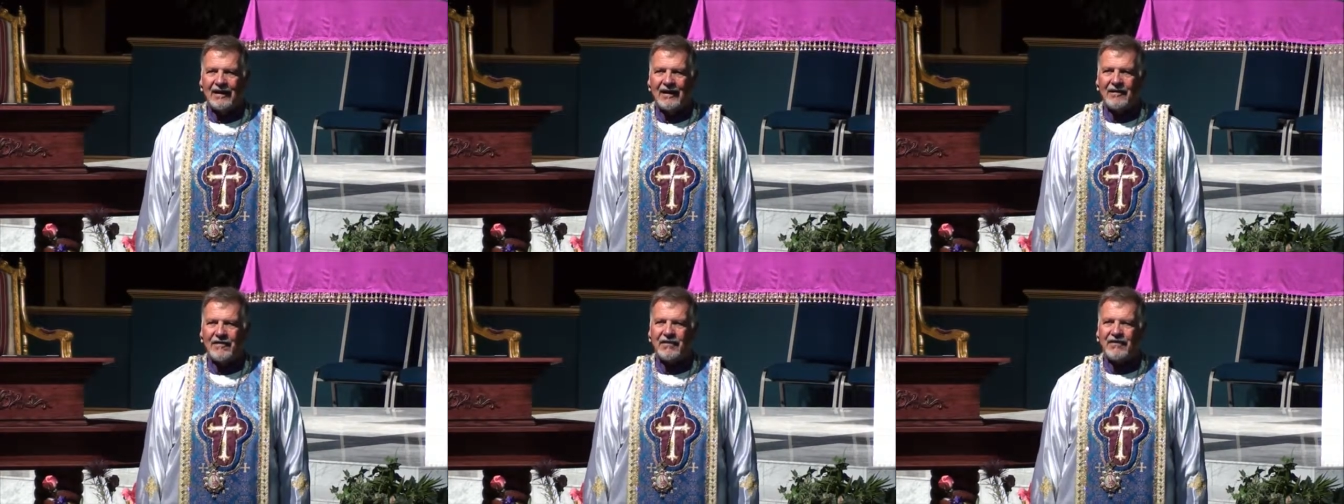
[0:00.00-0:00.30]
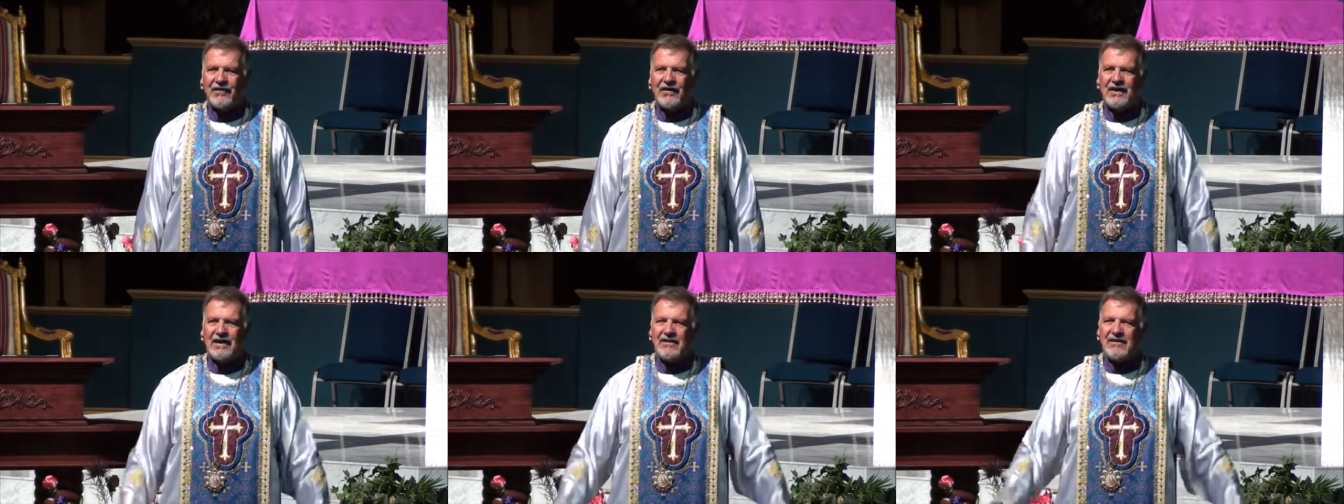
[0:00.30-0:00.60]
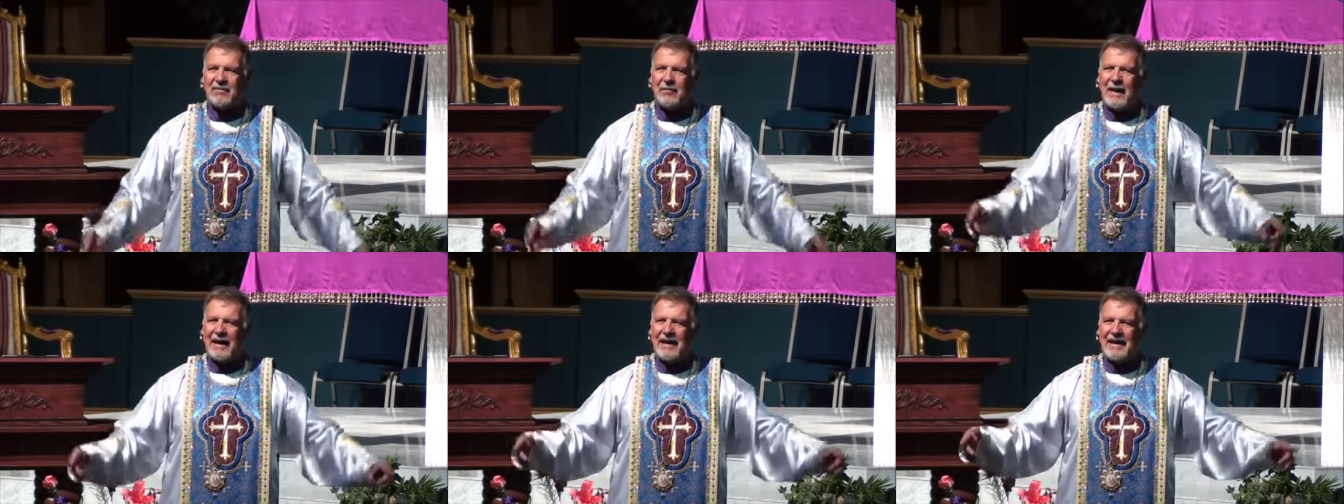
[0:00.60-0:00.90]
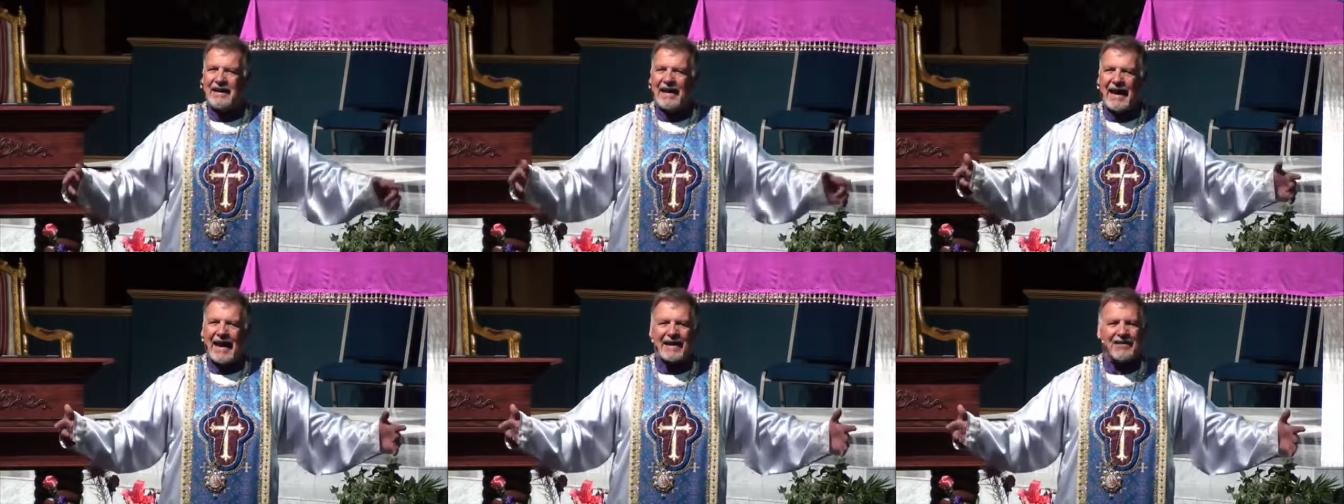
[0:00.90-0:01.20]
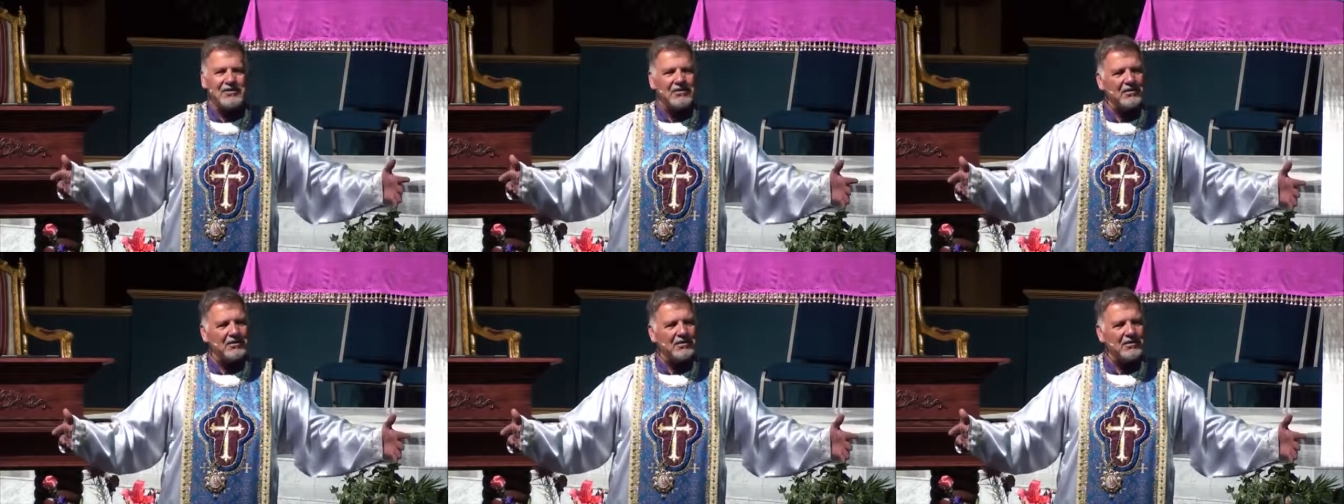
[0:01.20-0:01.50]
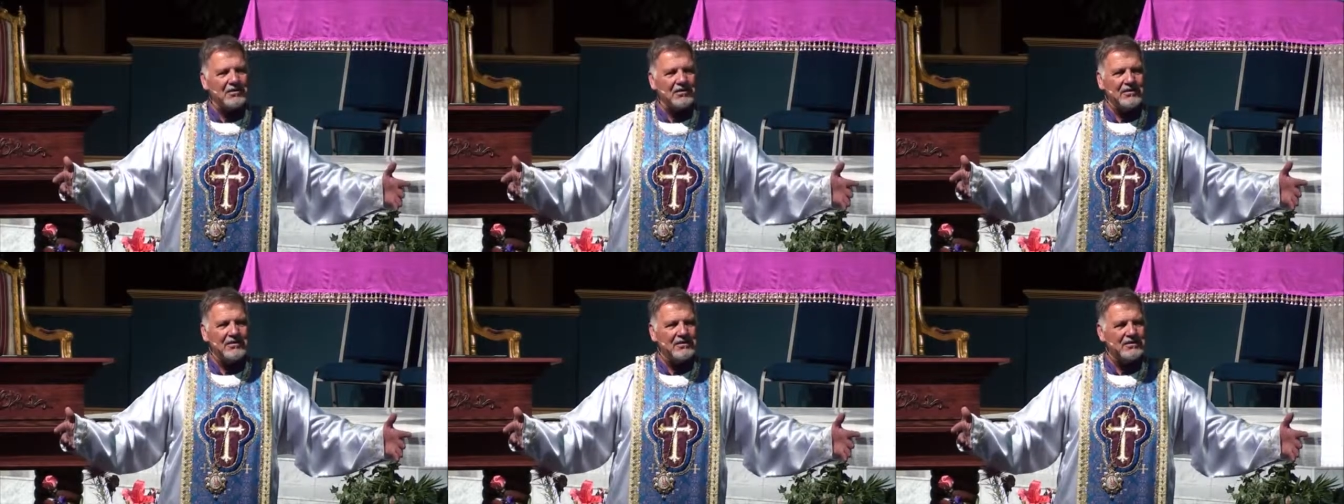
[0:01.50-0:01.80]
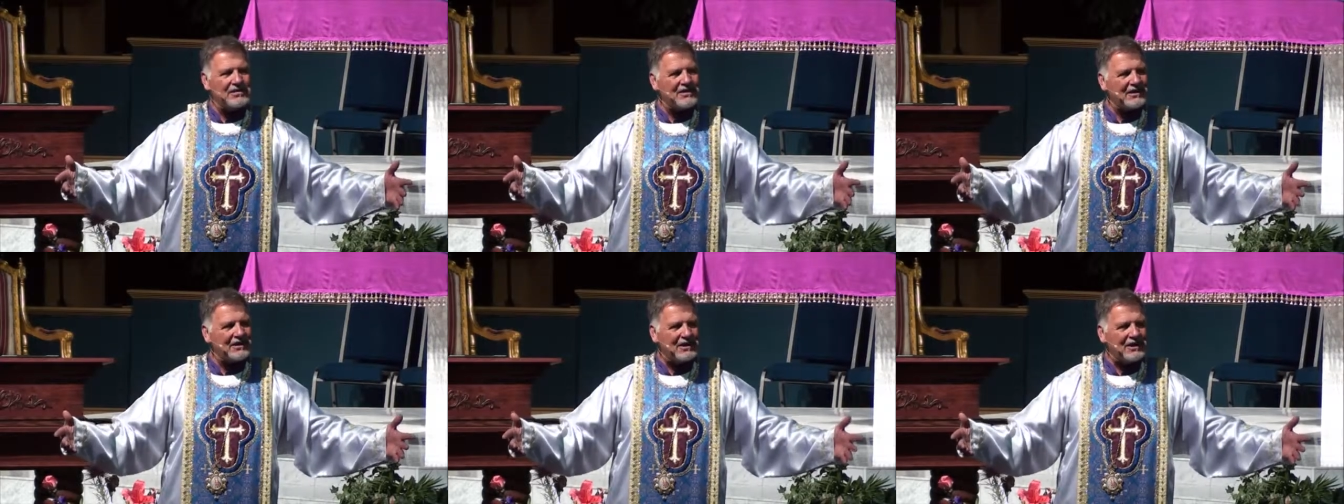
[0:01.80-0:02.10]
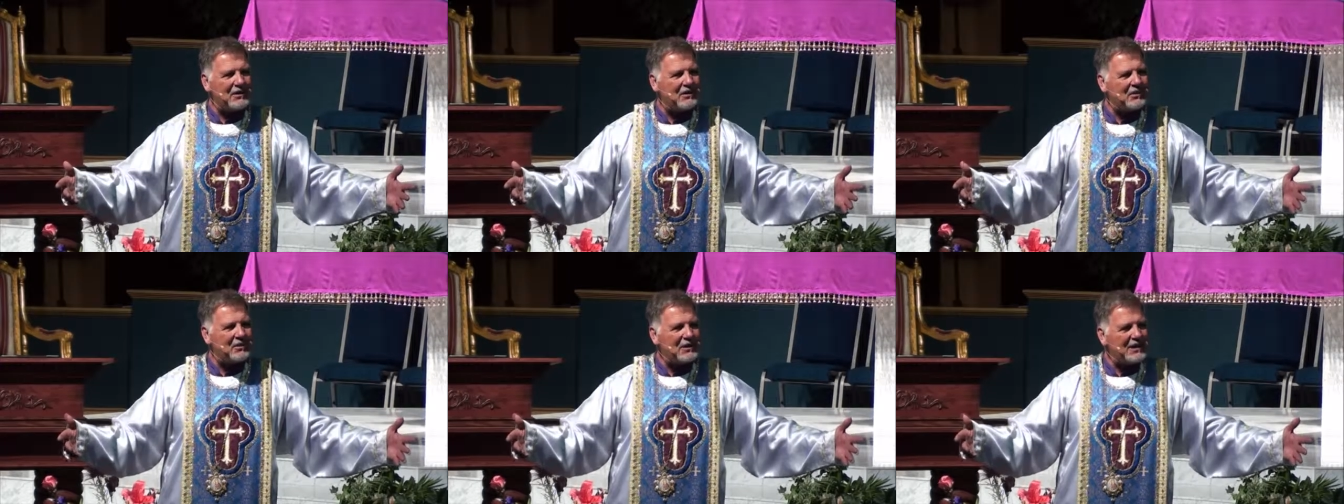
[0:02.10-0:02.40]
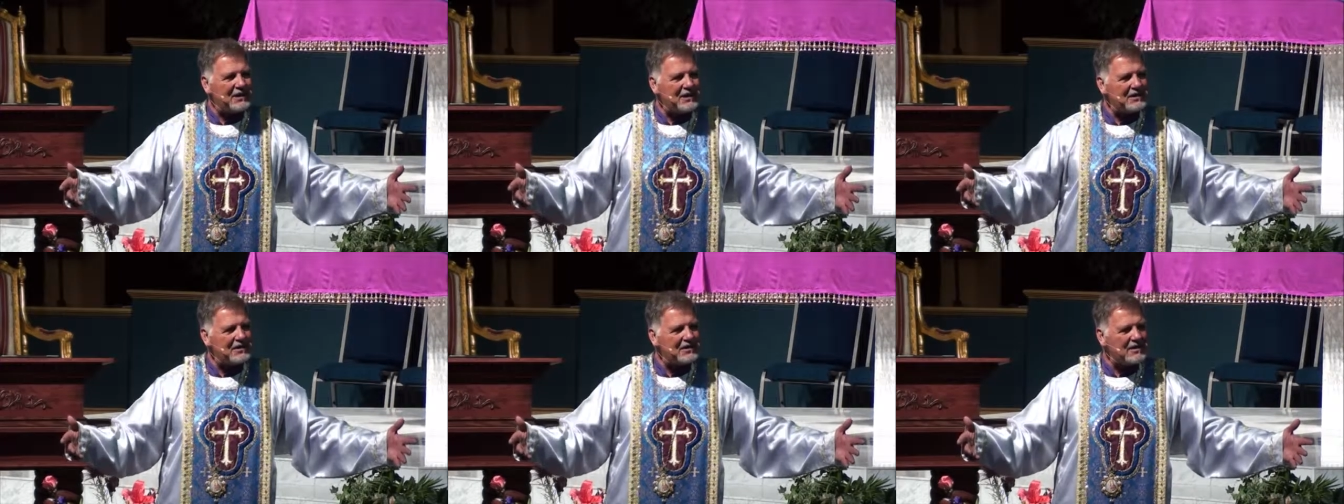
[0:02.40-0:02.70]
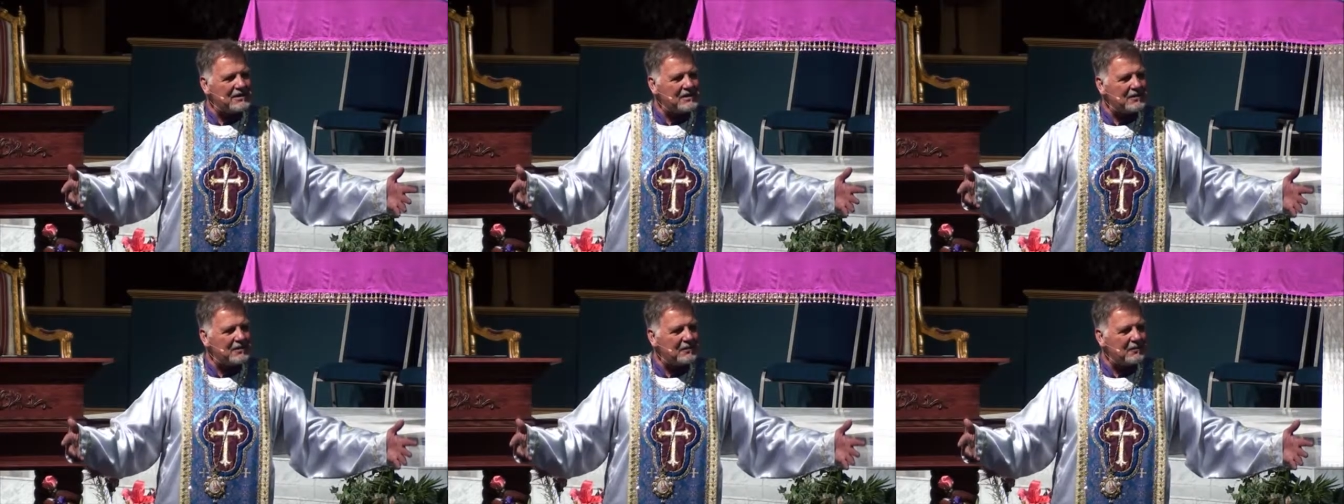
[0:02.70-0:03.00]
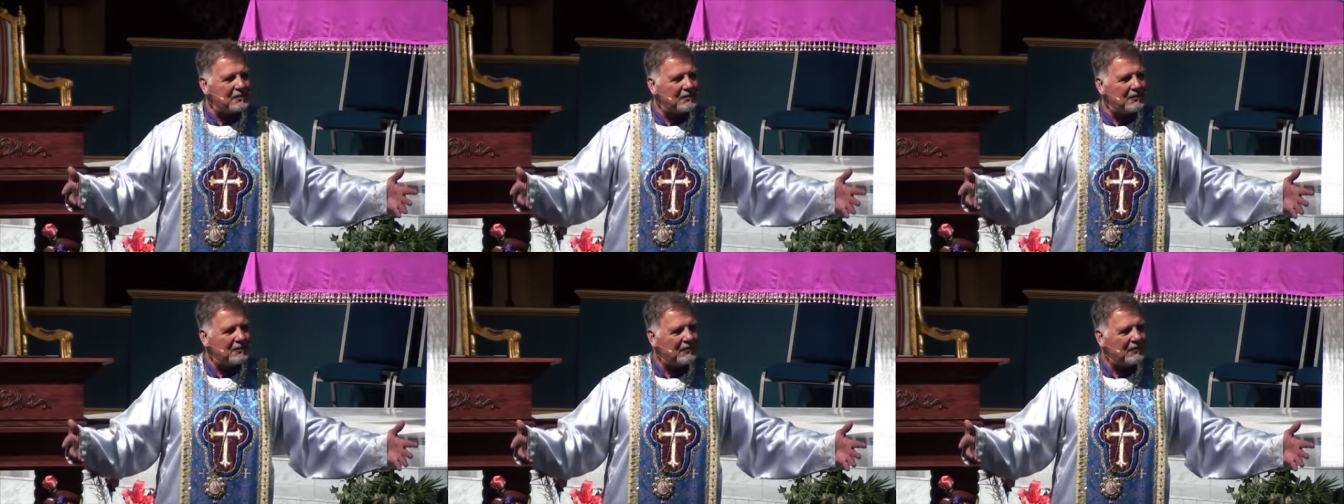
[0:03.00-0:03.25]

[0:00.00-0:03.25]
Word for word: It feeds my natural security system.